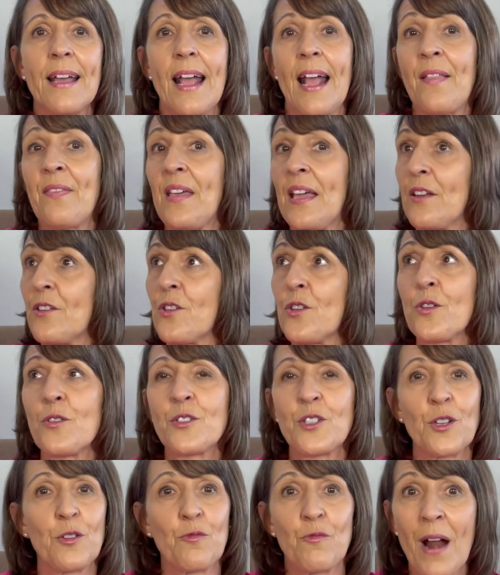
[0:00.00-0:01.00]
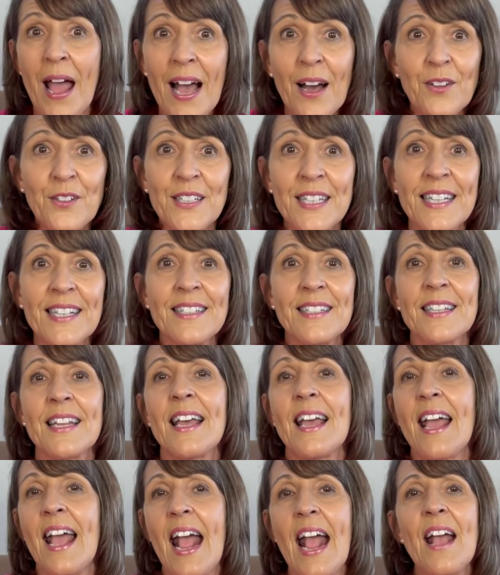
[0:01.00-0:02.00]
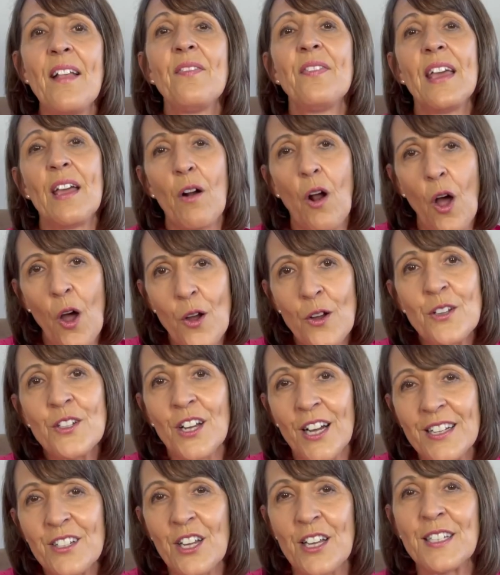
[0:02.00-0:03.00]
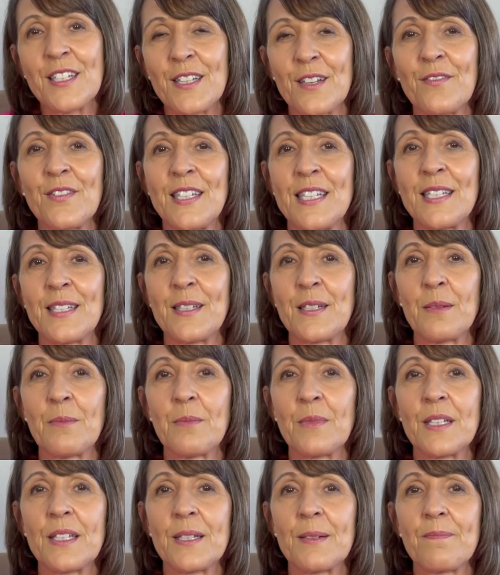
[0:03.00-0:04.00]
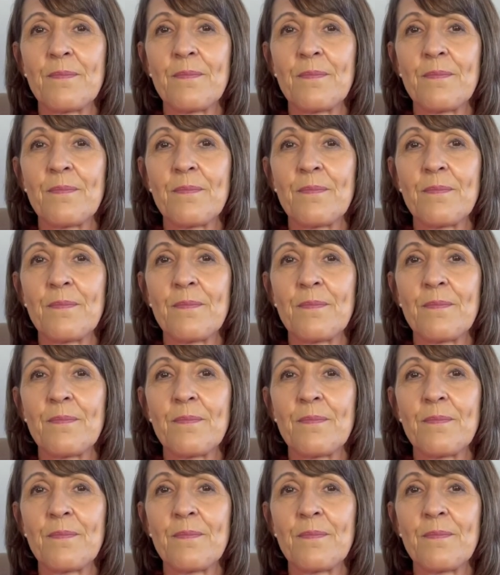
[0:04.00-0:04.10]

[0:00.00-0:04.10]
and their new surroundings and their own digestive systems.